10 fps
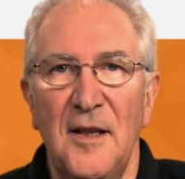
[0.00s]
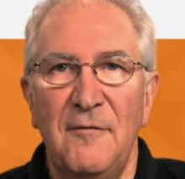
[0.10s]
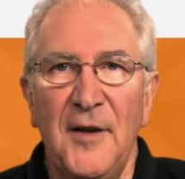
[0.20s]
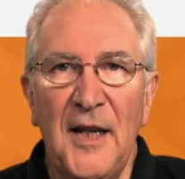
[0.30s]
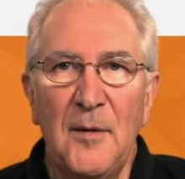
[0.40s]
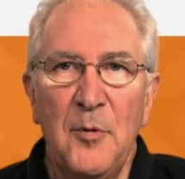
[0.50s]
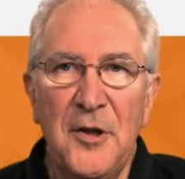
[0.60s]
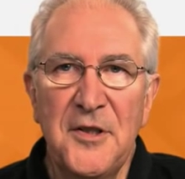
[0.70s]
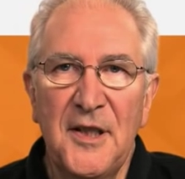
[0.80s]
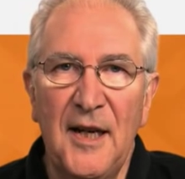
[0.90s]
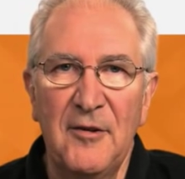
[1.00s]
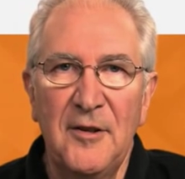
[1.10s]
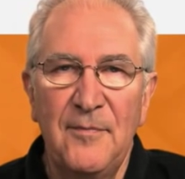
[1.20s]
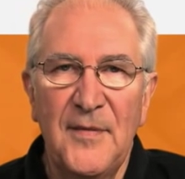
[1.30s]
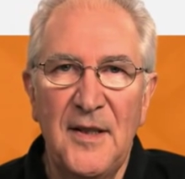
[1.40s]
The final point to
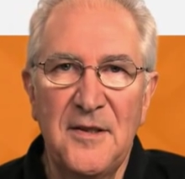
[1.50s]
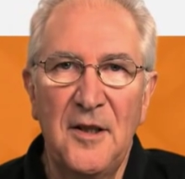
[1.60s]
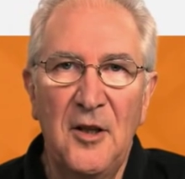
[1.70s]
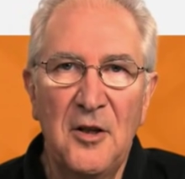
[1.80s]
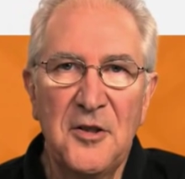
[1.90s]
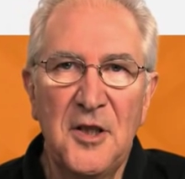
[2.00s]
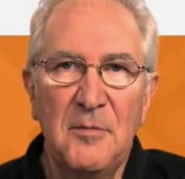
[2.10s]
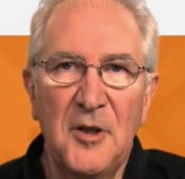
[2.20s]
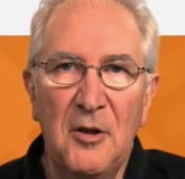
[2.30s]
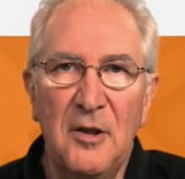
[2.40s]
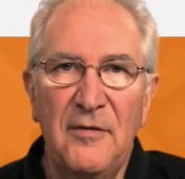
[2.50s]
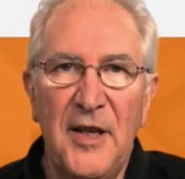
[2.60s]
cover is the long-term goal